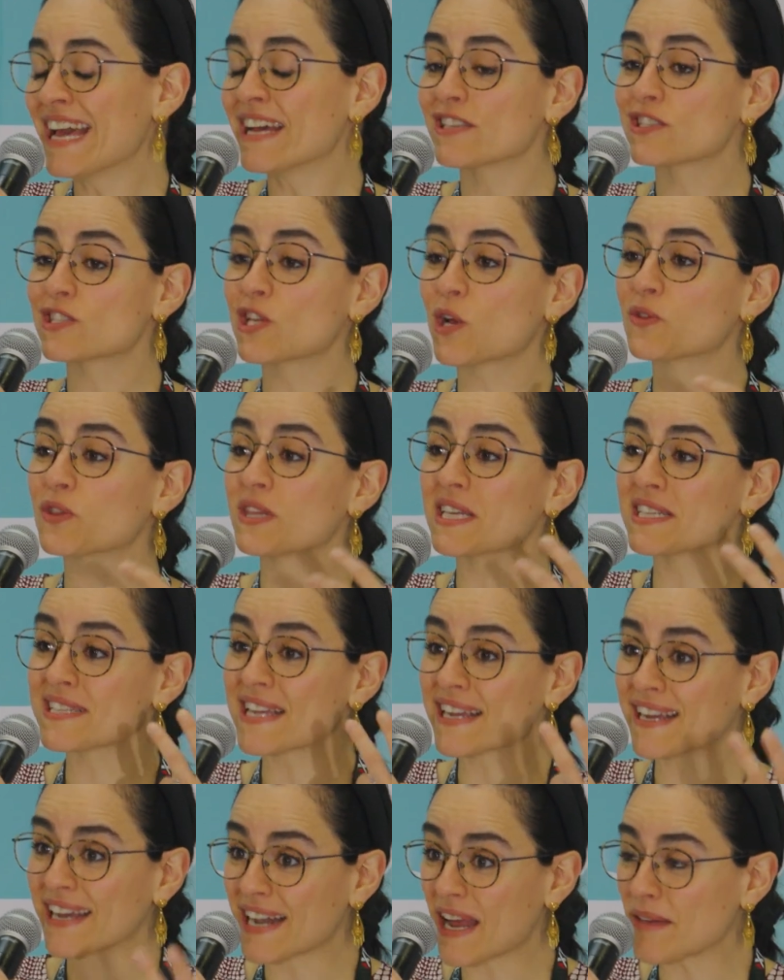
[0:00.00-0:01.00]
So this
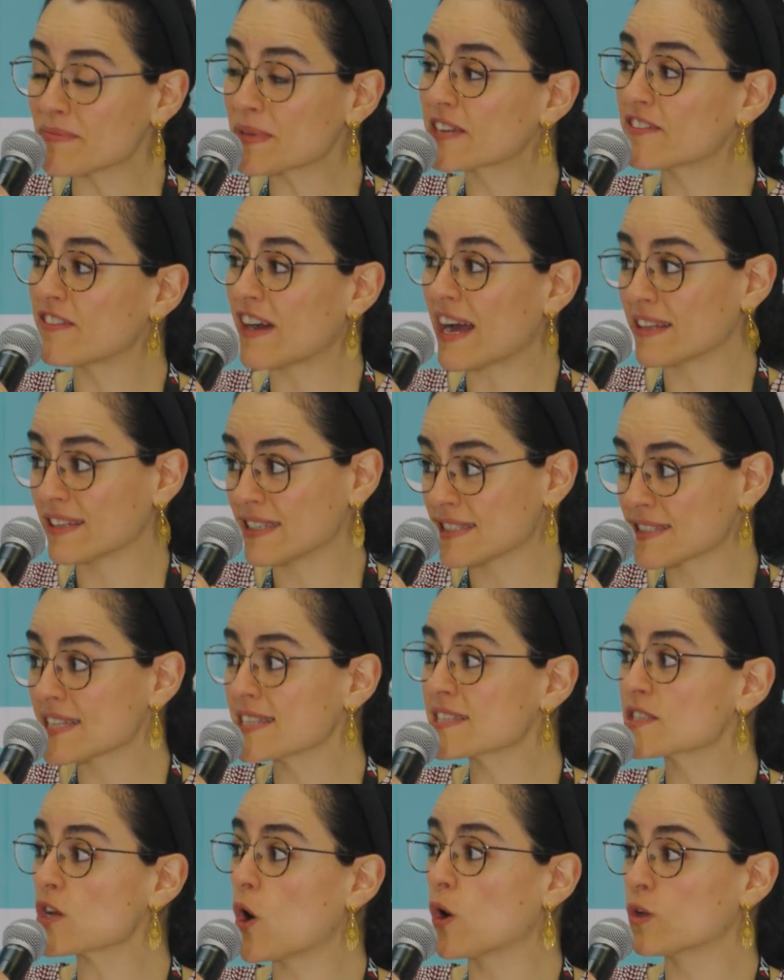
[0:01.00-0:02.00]
economic violence
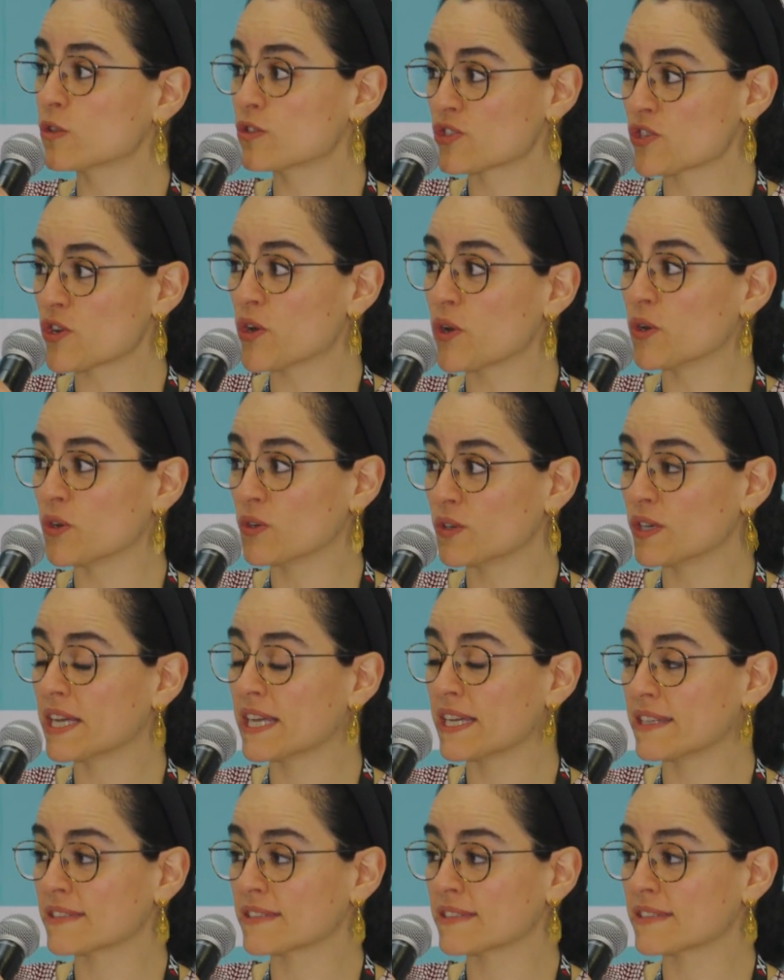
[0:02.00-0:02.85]
is also